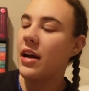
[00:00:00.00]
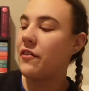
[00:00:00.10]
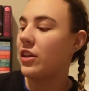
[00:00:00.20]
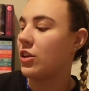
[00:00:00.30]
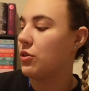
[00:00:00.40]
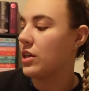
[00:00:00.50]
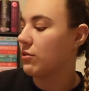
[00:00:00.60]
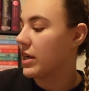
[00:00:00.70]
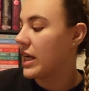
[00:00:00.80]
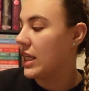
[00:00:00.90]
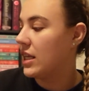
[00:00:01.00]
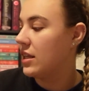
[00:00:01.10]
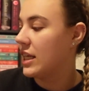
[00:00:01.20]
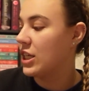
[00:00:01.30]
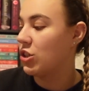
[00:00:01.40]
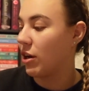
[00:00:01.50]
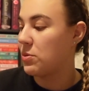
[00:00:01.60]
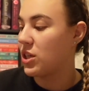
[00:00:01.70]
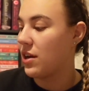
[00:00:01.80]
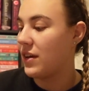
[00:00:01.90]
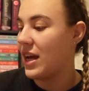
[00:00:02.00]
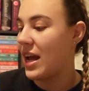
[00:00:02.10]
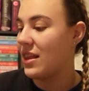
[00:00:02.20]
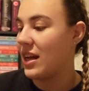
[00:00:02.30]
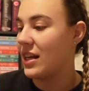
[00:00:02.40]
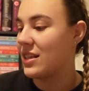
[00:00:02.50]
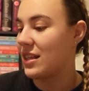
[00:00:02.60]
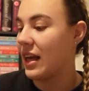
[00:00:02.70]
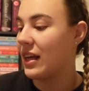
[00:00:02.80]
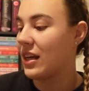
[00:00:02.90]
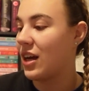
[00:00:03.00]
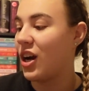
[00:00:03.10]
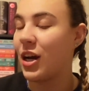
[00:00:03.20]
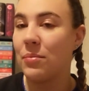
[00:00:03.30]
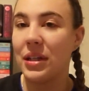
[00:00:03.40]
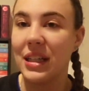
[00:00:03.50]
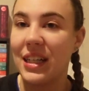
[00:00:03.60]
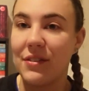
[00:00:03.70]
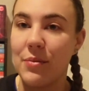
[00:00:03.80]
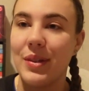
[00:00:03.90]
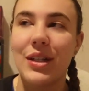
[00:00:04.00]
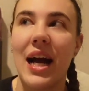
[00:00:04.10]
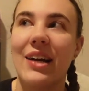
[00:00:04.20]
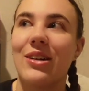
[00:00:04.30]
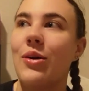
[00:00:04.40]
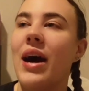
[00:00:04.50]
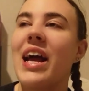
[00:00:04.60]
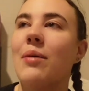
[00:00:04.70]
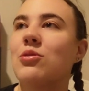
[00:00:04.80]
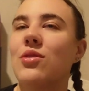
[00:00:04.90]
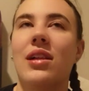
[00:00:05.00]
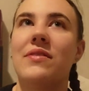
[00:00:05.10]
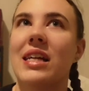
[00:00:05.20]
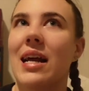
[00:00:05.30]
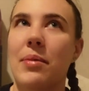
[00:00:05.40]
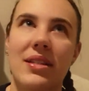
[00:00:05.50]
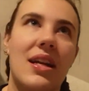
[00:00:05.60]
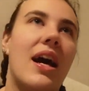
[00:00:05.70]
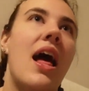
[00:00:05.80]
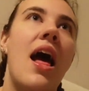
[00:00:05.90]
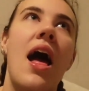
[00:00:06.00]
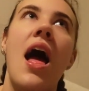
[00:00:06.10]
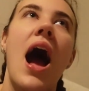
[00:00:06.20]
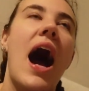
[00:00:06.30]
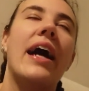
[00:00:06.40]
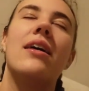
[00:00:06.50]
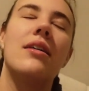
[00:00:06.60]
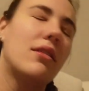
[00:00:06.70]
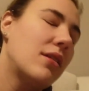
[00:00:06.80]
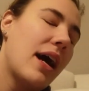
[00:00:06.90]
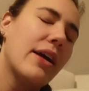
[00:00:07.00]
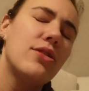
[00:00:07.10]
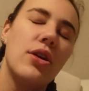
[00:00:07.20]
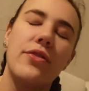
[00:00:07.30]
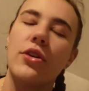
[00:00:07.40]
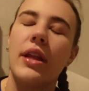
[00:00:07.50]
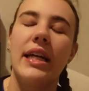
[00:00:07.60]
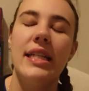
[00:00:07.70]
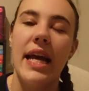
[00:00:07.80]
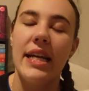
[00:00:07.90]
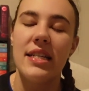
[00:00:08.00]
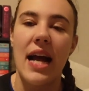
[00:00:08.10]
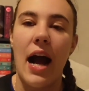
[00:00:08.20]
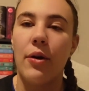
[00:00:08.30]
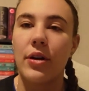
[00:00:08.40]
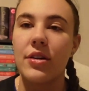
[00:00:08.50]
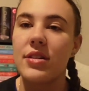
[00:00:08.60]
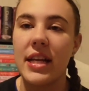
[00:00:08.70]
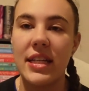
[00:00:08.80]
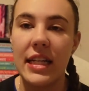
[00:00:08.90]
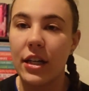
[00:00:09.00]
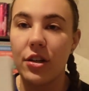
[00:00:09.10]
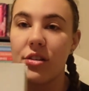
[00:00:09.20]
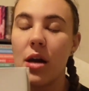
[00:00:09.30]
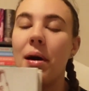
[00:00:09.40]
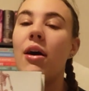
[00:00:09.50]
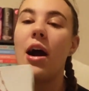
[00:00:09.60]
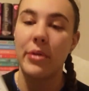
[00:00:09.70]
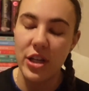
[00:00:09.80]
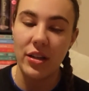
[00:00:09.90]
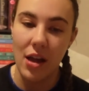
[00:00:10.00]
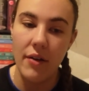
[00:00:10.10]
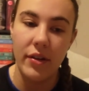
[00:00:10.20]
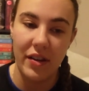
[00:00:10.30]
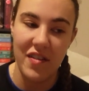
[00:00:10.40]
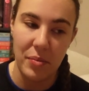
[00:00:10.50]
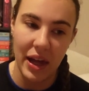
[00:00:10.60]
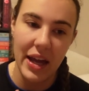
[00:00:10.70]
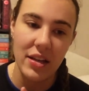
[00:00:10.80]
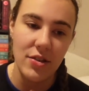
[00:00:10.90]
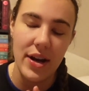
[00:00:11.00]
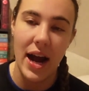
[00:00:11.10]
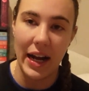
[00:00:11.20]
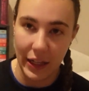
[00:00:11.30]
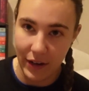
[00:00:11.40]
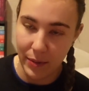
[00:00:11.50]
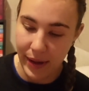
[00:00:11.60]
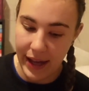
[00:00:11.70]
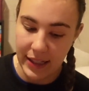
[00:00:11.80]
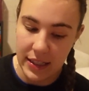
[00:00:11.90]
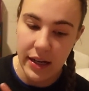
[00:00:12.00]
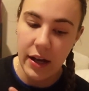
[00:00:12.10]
I feel like you can read the description of it and then it's like a completely different book. I don't know. I absolutely loved it, and I could talk for like days and hours and years about how much I love Olivia Blake, so I highly recommend